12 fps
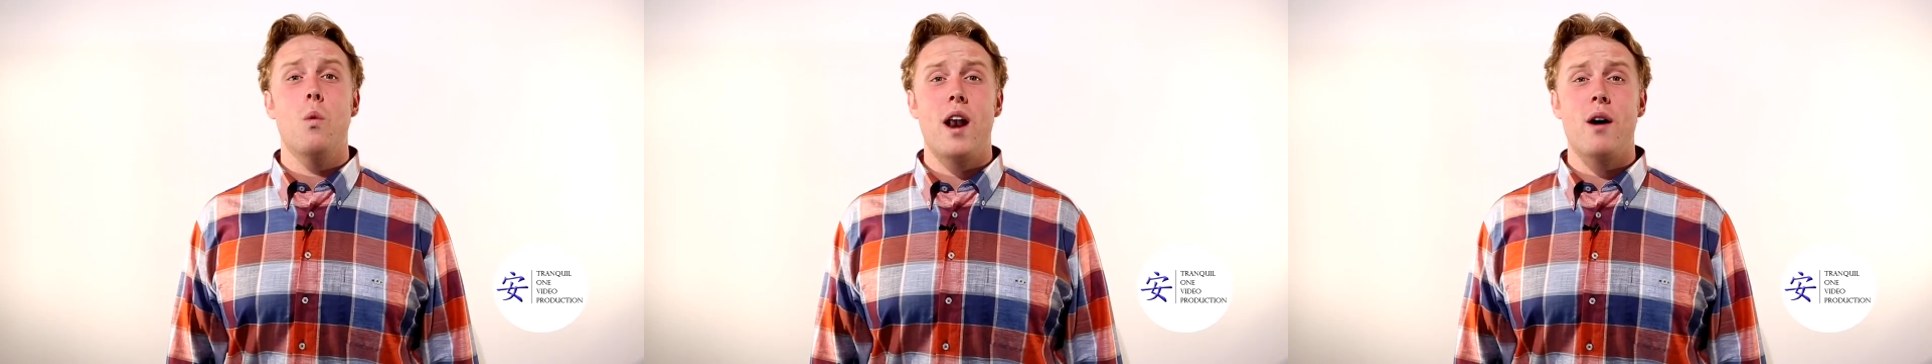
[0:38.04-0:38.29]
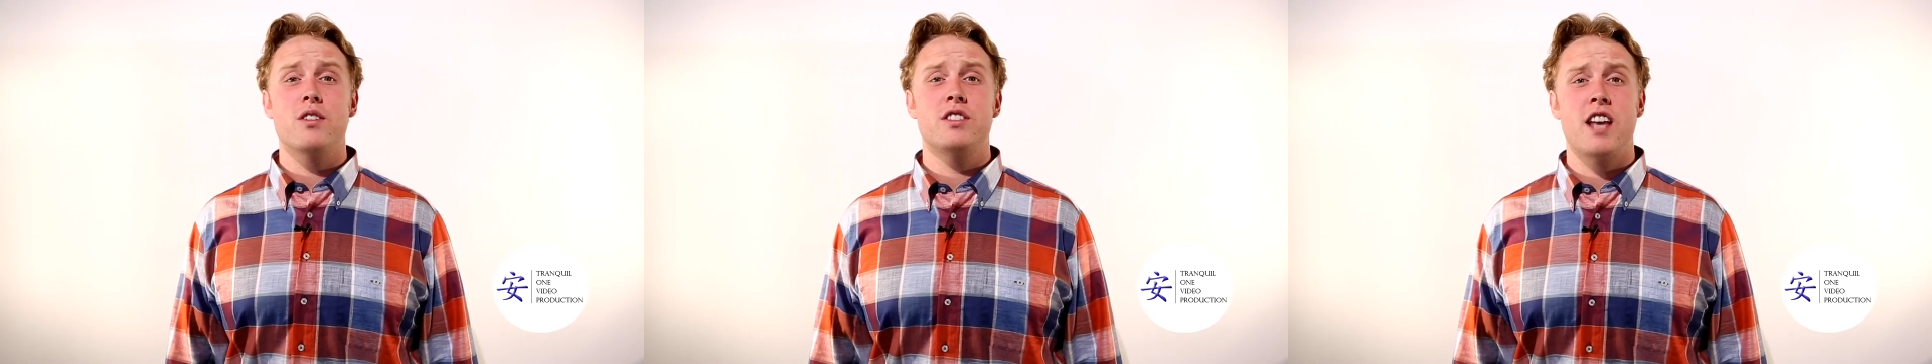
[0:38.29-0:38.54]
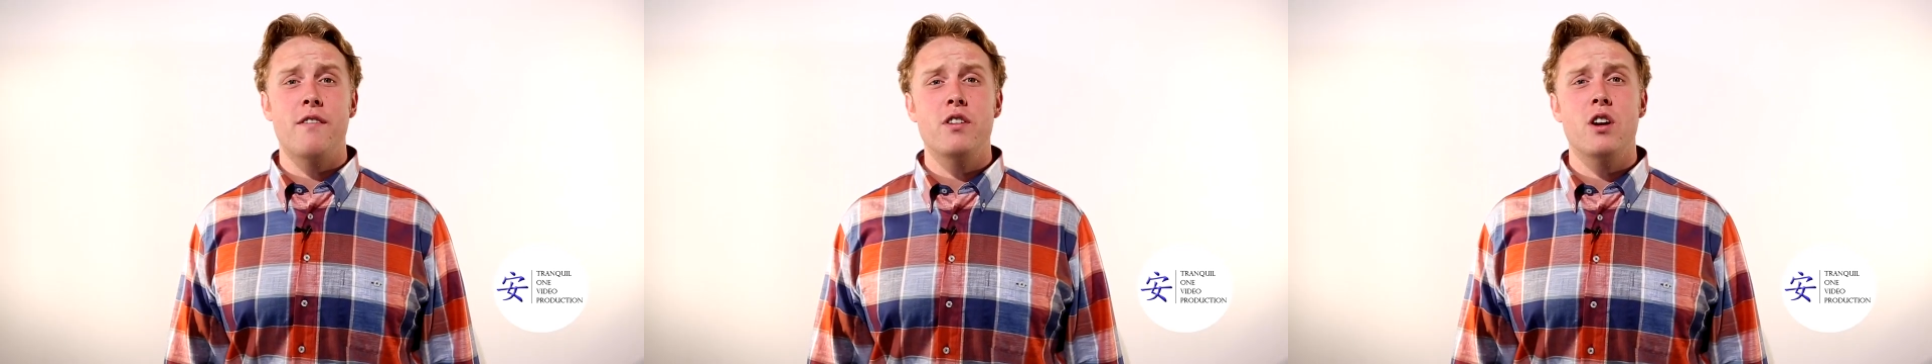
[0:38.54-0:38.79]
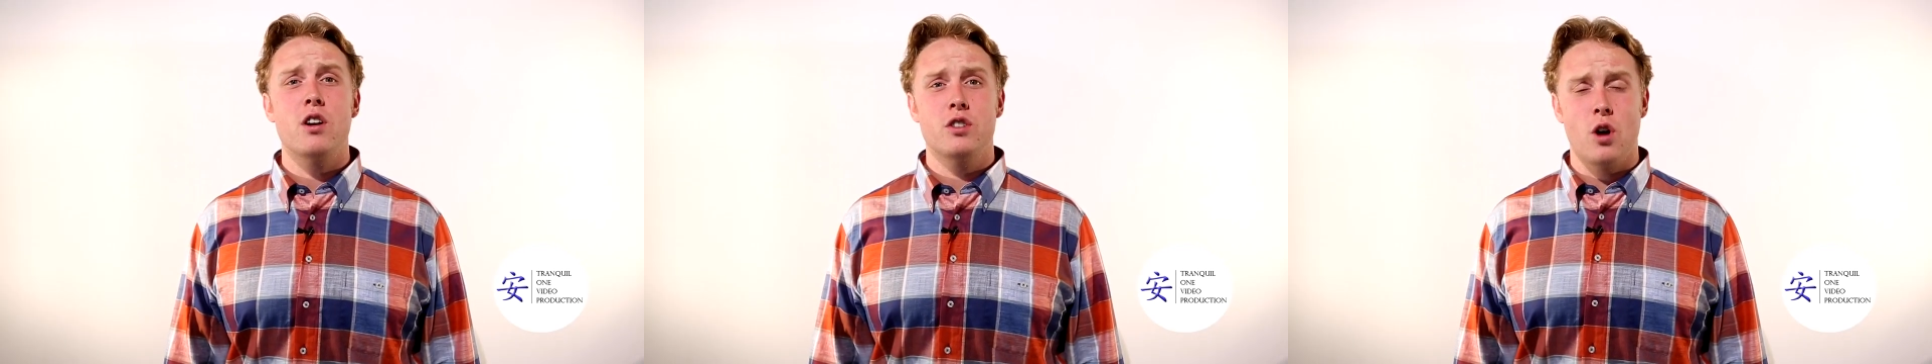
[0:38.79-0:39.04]
When I was
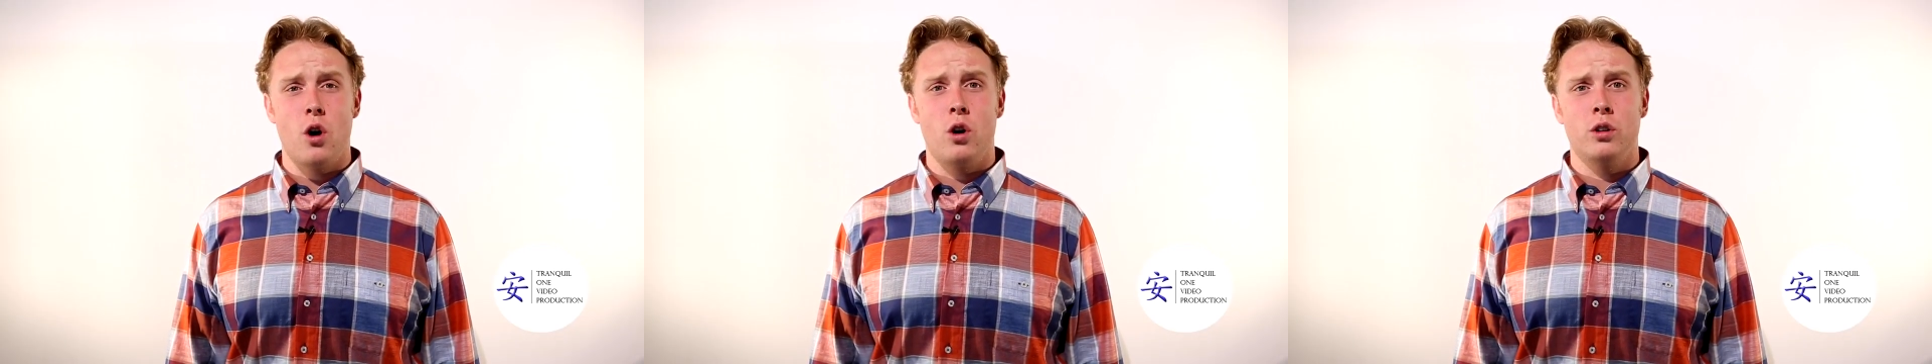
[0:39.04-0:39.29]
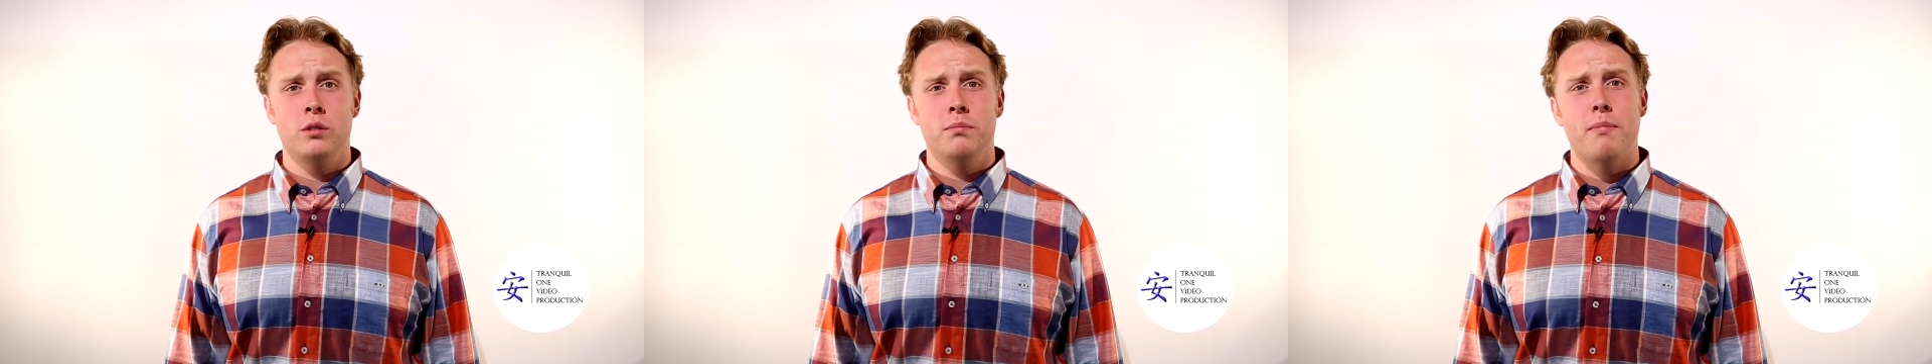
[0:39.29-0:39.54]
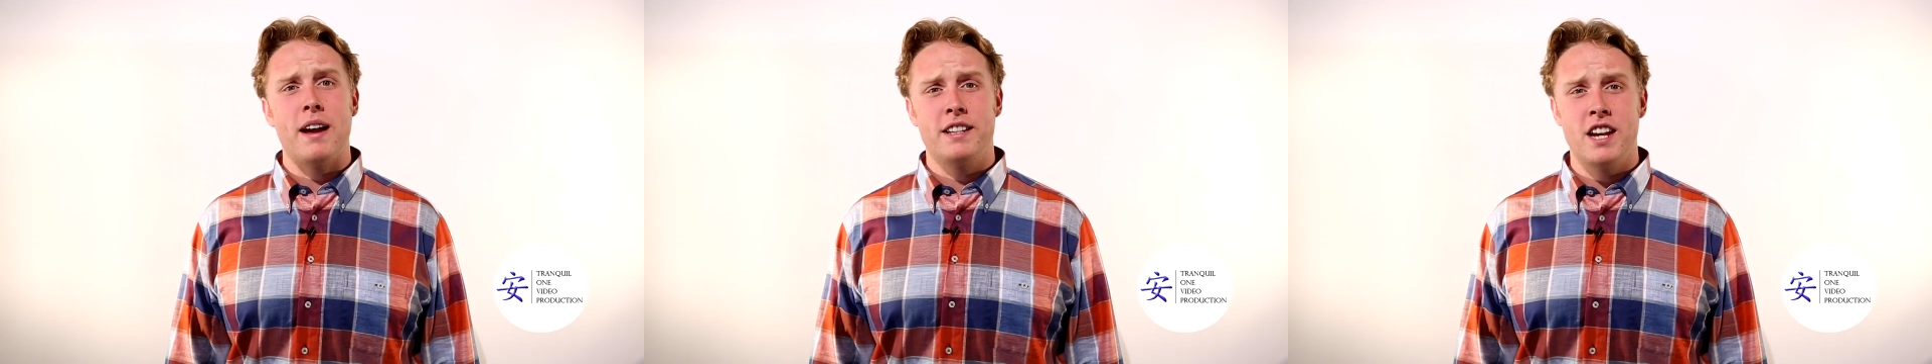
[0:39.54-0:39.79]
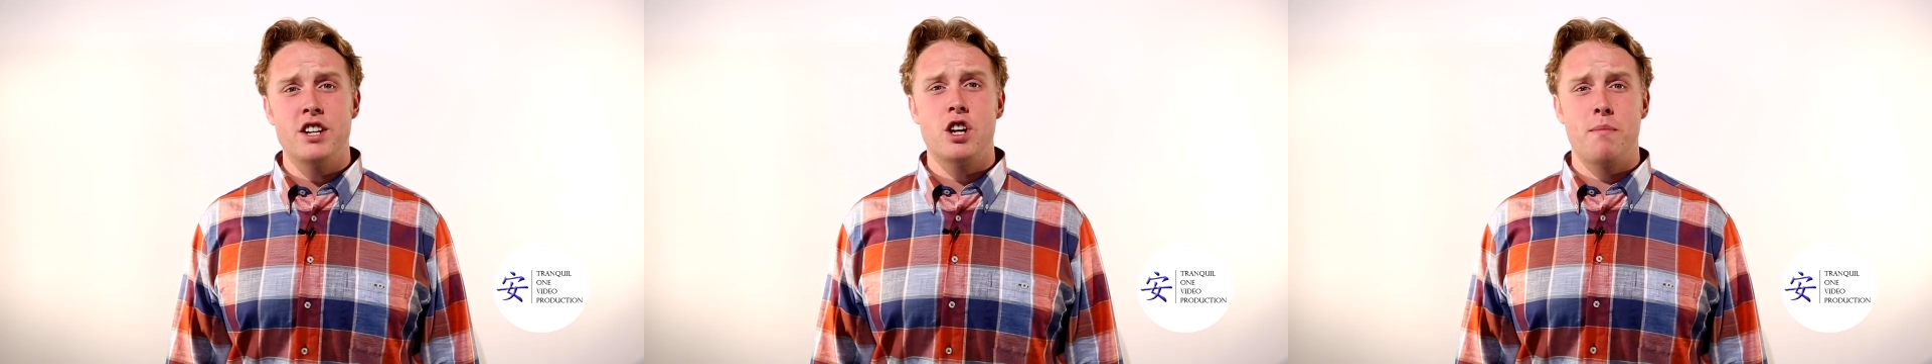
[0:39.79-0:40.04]
seven years old, my
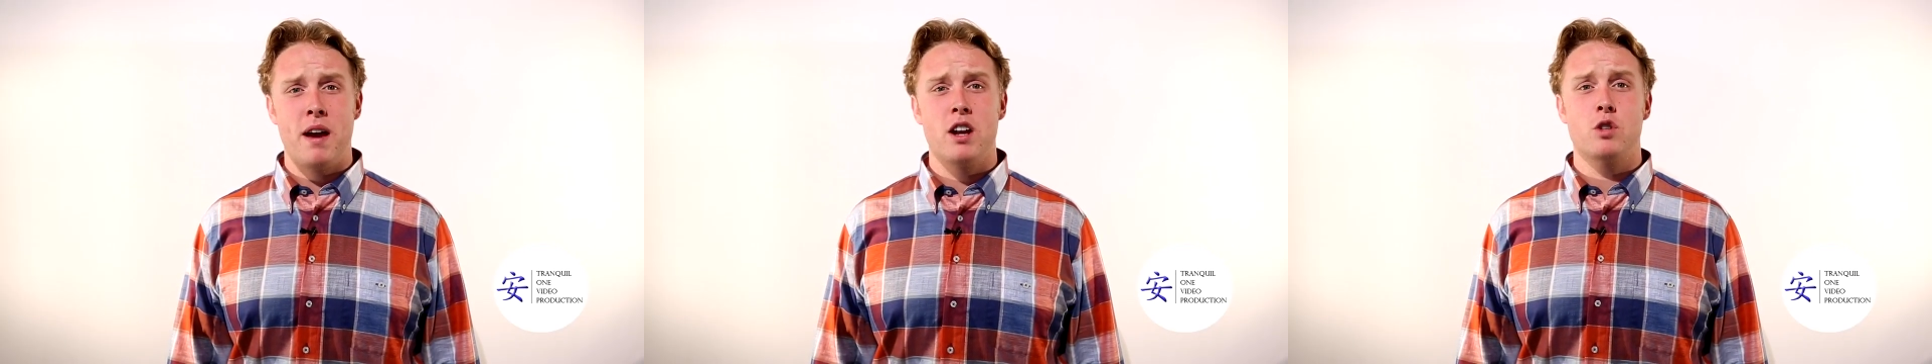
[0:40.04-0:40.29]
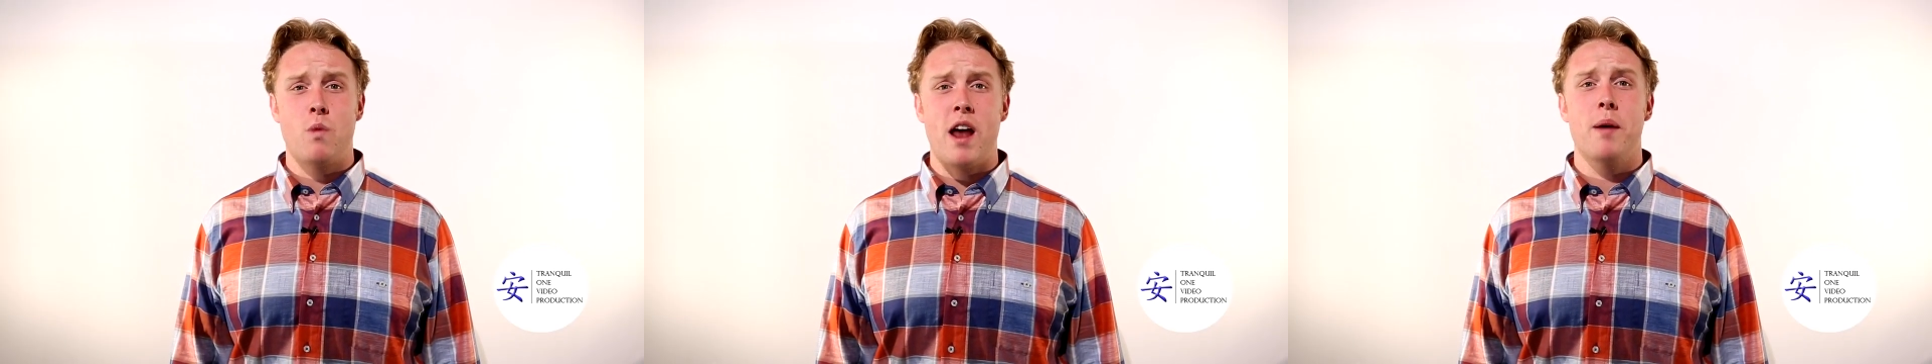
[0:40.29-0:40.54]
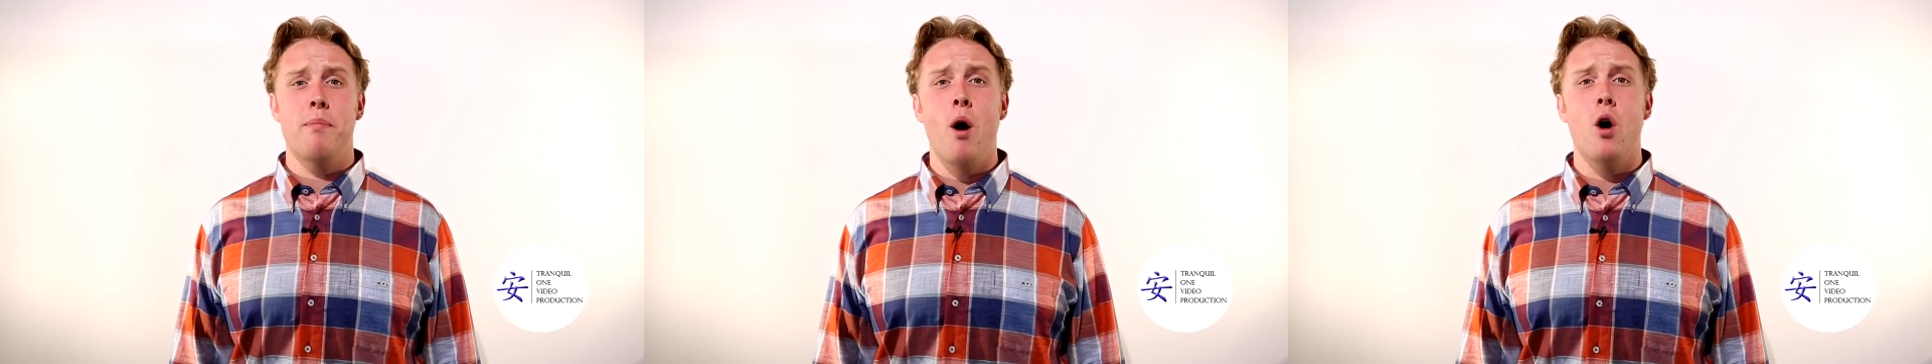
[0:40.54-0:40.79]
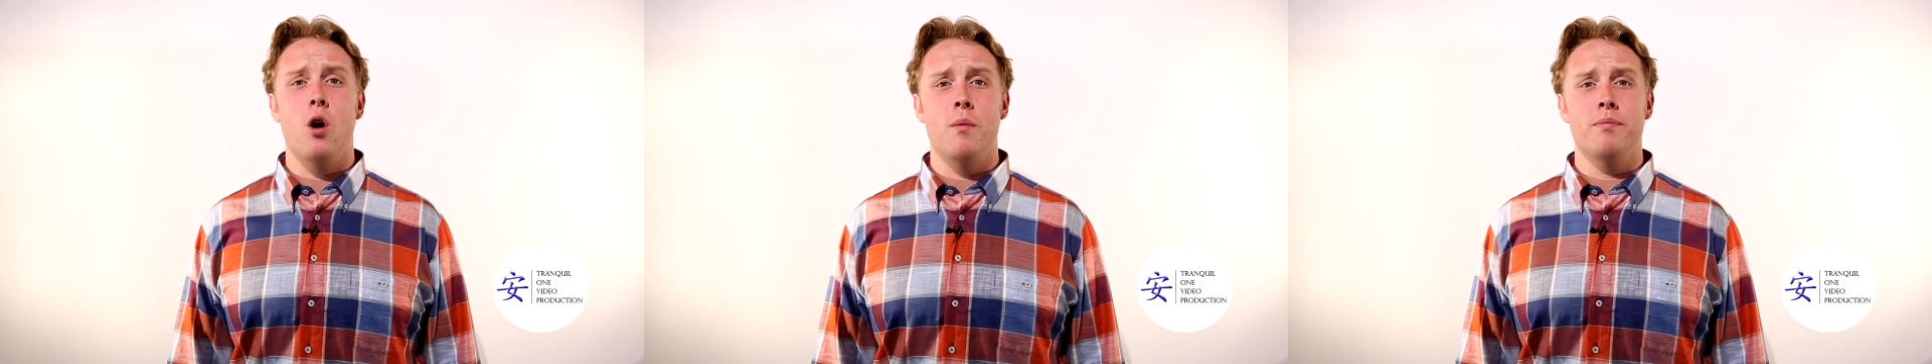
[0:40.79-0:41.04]
teacher made us write a
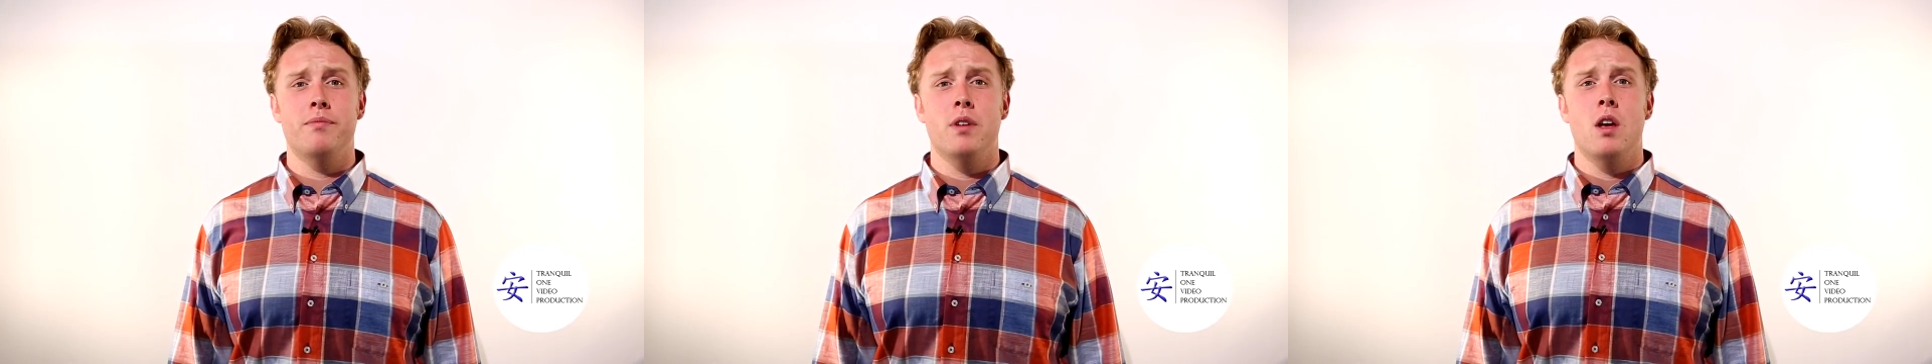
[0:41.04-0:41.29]
poem,